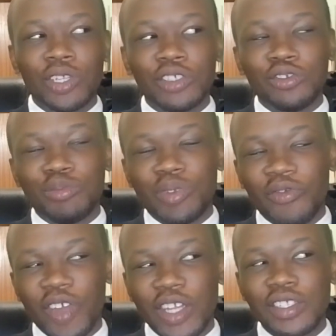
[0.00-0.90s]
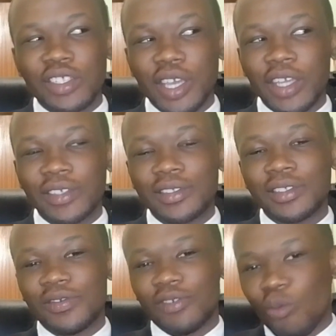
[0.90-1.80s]
that you prevent the
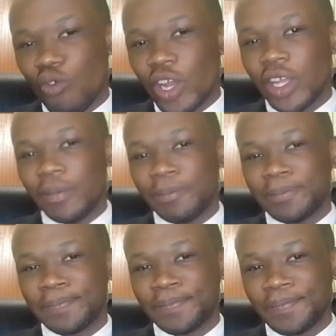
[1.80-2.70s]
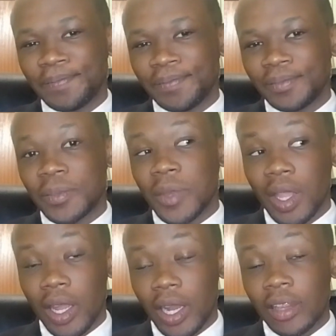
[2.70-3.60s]
ANC from winning
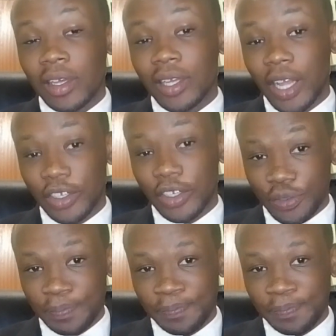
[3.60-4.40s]
another election.